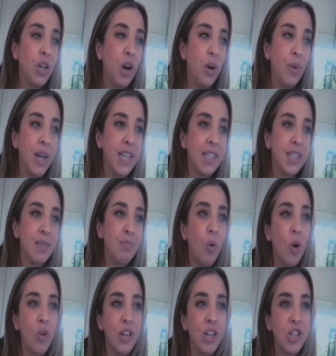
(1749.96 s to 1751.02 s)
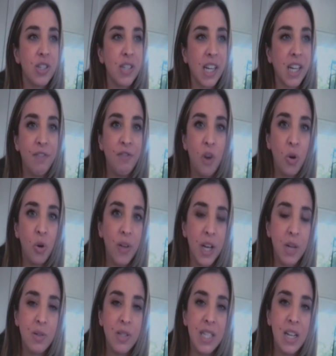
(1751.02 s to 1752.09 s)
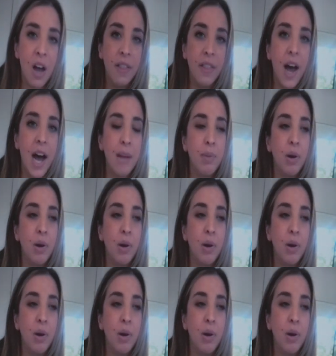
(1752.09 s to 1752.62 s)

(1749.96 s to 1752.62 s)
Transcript: it's more than just like a photo that you see online.